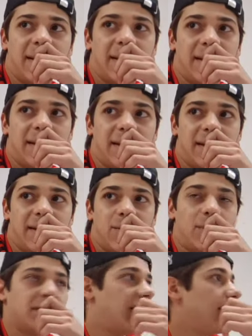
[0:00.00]

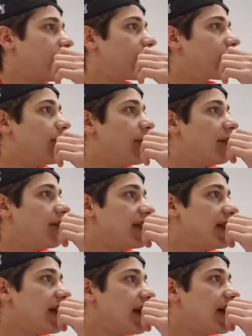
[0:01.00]
what type of conveyor
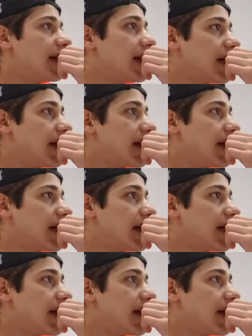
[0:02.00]
is it?